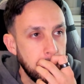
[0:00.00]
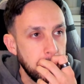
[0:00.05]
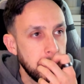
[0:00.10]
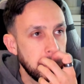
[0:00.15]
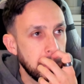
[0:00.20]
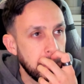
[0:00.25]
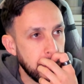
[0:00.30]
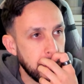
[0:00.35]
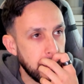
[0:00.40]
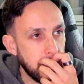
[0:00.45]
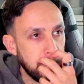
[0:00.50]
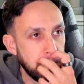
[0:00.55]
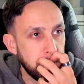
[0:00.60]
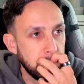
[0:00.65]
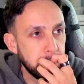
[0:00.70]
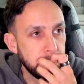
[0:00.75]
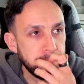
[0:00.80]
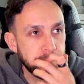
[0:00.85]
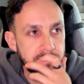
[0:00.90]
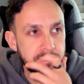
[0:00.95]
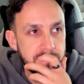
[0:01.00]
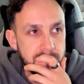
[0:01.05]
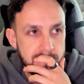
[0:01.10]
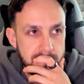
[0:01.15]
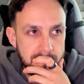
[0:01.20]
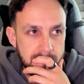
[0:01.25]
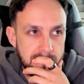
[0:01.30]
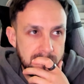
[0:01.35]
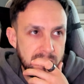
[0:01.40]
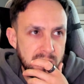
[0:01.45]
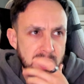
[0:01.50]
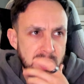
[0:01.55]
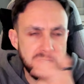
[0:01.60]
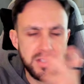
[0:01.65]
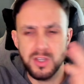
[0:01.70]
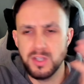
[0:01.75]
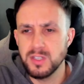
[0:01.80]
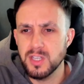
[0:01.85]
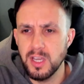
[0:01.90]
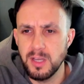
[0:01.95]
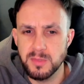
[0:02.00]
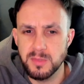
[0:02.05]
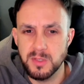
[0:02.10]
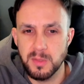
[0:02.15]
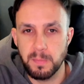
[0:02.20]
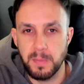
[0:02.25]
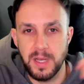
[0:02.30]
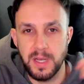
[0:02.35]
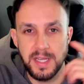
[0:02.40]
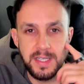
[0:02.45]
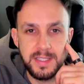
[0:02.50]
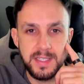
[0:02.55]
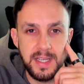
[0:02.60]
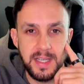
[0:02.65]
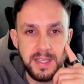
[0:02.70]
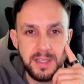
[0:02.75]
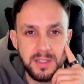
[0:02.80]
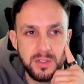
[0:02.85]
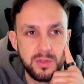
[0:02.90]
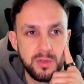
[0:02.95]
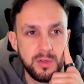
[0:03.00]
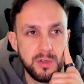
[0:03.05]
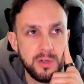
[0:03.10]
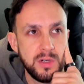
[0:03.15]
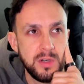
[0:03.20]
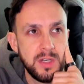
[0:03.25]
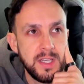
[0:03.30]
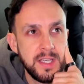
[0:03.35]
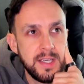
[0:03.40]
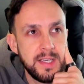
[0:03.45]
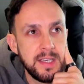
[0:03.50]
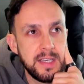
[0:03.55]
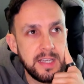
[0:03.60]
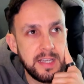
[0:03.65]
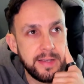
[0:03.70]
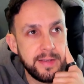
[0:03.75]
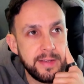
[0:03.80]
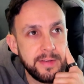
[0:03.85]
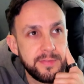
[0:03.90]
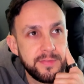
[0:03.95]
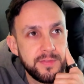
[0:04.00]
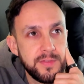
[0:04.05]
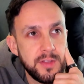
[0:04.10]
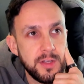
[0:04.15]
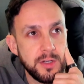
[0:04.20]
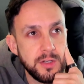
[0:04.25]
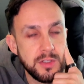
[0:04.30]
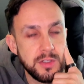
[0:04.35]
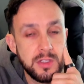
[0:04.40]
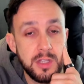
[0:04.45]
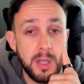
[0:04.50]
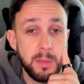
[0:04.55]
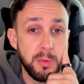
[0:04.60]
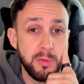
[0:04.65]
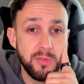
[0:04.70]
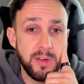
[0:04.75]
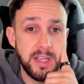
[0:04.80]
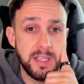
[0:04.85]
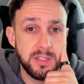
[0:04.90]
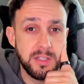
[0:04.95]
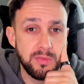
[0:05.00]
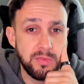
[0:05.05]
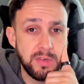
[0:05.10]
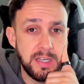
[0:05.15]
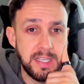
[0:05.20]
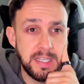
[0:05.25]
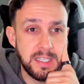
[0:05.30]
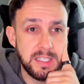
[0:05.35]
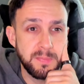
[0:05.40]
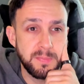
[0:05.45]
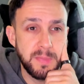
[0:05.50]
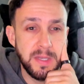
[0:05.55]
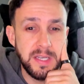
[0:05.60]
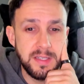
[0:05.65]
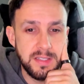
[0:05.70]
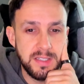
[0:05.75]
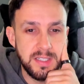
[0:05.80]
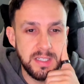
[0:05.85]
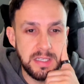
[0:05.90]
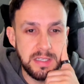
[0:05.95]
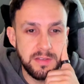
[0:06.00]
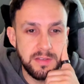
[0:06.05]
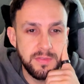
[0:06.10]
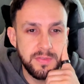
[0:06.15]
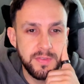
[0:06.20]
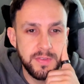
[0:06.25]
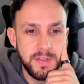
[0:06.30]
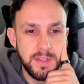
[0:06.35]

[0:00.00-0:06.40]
So in terms of playsets, or if those double rares are really expensive,